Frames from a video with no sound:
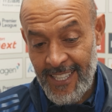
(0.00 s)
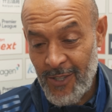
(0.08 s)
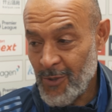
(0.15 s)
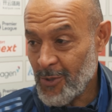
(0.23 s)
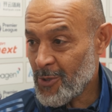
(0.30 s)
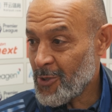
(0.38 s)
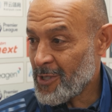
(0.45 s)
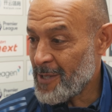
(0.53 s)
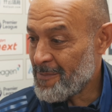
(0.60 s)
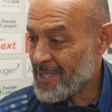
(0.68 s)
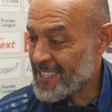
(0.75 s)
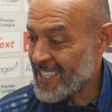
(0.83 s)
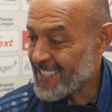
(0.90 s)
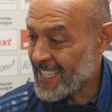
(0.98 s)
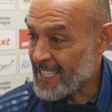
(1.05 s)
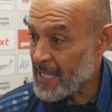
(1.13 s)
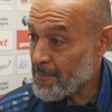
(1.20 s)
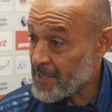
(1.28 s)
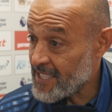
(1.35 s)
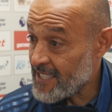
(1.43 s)
a good goalkeeper that can
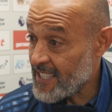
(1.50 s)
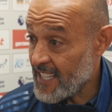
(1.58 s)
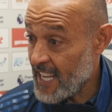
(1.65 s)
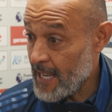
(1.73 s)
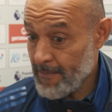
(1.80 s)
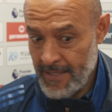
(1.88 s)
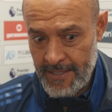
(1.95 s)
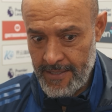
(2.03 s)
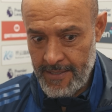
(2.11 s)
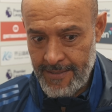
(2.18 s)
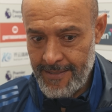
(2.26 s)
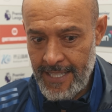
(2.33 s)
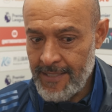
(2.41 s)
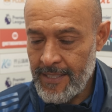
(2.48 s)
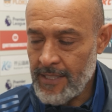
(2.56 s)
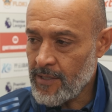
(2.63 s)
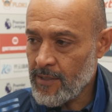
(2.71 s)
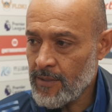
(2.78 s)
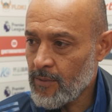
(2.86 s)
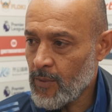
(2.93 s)
keep us in the game. That
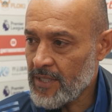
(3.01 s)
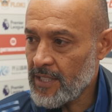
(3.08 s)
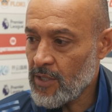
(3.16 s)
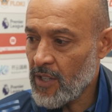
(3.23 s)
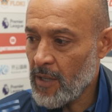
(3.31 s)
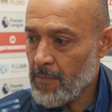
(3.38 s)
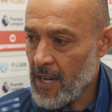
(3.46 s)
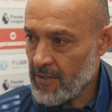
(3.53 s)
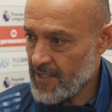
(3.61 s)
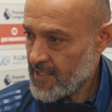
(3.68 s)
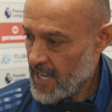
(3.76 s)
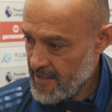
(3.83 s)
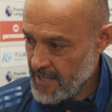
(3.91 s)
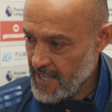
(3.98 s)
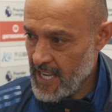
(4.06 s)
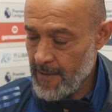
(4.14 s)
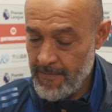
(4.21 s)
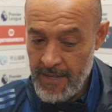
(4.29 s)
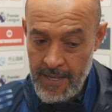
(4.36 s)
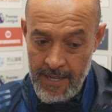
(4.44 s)
is what it's all about, stay in the
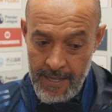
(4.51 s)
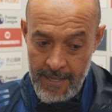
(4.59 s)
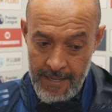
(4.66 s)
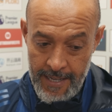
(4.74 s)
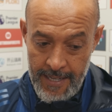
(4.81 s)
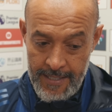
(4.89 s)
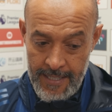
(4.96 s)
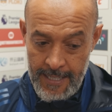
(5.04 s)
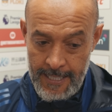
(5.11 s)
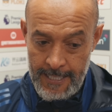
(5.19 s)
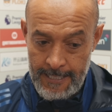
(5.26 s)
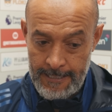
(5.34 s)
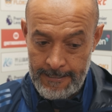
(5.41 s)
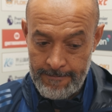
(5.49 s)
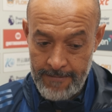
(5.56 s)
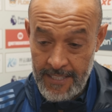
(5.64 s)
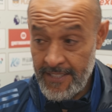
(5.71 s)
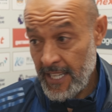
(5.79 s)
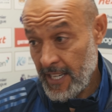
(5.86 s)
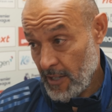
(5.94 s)
game
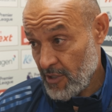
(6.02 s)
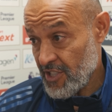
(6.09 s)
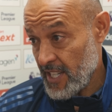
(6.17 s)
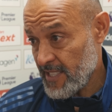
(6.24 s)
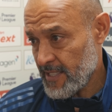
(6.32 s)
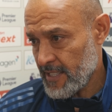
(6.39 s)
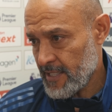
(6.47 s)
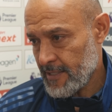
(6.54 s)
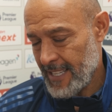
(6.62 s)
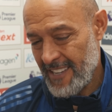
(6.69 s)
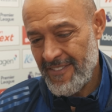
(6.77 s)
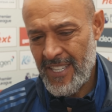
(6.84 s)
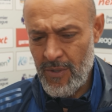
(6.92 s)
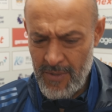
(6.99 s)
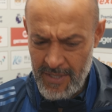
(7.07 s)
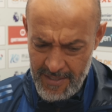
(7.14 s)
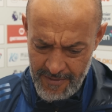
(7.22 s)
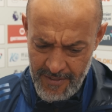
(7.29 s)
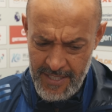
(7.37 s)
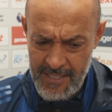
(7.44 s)
and take our chances. I think in
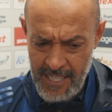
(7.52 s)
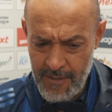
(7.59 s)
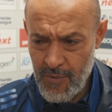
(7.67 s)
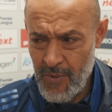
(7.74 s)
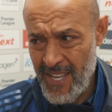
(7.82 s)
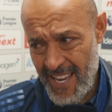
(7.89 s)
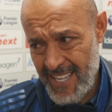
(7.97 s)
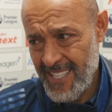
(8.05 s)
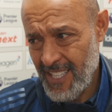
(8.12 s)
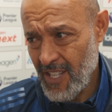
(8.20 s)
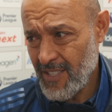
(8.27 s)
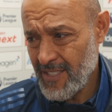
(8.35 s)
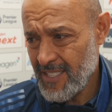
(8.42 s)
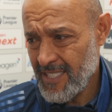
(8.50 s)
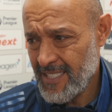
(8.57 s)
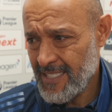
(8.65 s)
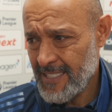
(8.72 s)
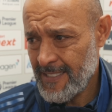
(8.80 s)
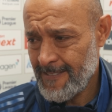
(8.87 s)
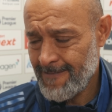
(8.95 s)
the first half we had a lot.
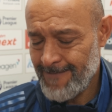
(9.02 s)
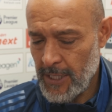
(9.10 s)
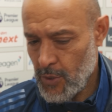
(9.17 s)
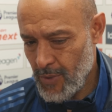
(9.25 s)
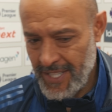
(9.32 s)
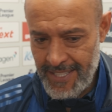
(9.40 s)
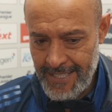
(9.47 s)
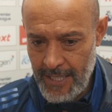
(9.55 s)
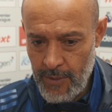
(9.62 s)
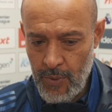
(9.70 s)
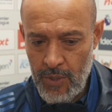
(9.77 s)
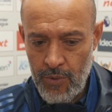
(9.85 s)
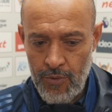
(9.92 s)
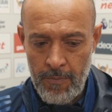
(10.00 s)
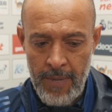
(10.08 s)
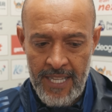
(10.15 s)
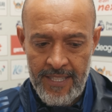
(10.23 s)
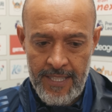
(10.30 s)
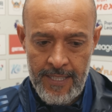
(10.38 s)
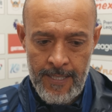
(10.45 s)
Situations that we could do
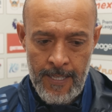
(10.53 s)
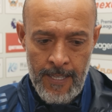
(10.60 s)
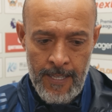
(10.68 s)
better.